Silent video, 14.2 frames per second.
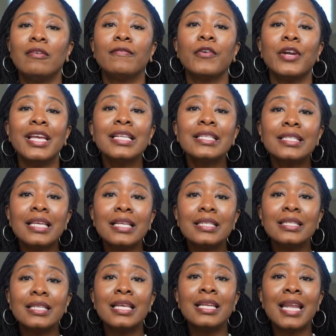For
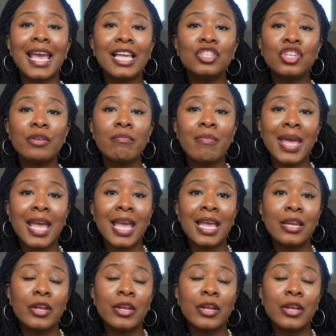instance, an agent may